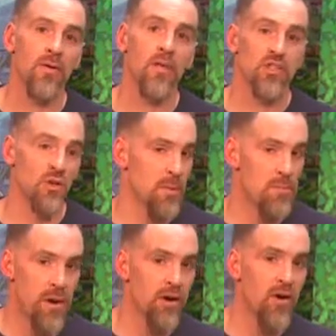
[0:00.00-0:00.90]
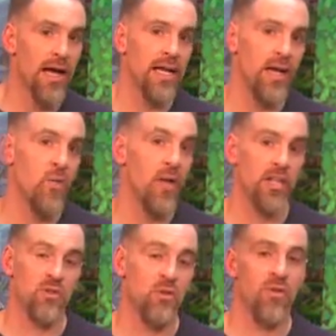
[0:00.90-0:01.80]
So it's a better idea to
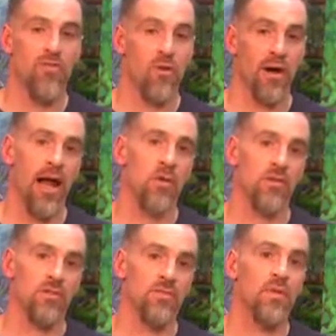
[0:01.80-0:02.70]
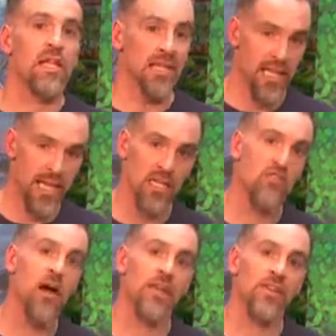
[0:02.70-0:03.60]
wait 24 hours, let it
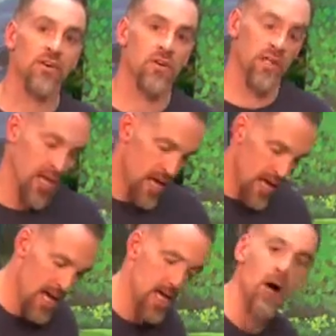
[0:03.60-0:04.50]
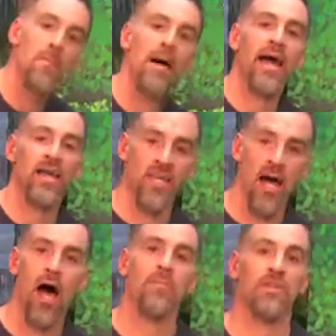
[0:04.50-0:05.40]
dry thoroughly, and come back in the
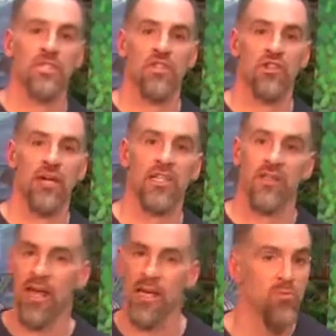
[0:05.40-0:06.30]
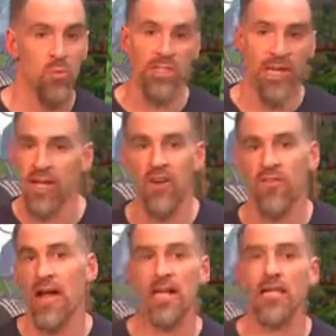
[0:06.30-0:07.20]
opposite direction. That will take care of
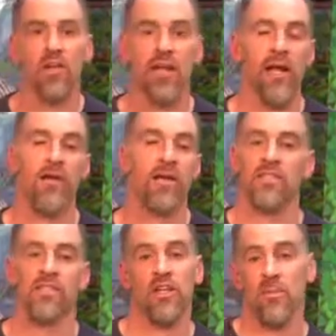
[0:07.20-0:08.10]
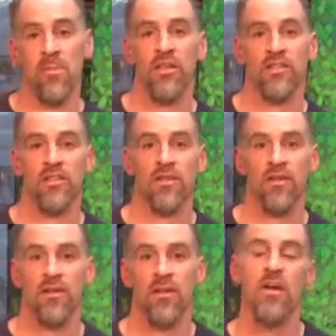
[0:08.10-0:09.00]
any little areas that you missed.
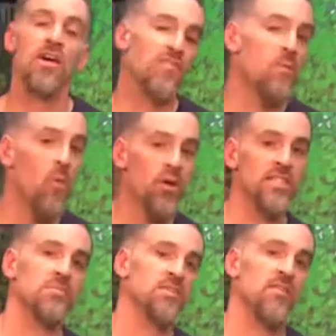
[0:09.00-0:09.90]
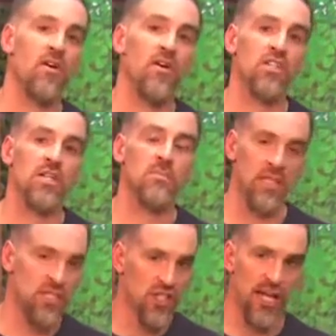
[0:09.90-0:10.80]
For more tips on varnishing,
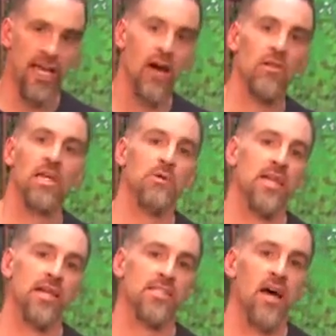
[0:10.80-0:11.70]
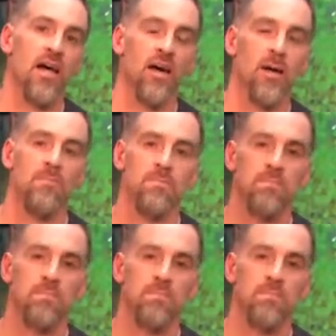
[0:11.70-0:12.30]
please check out Liquitex.com.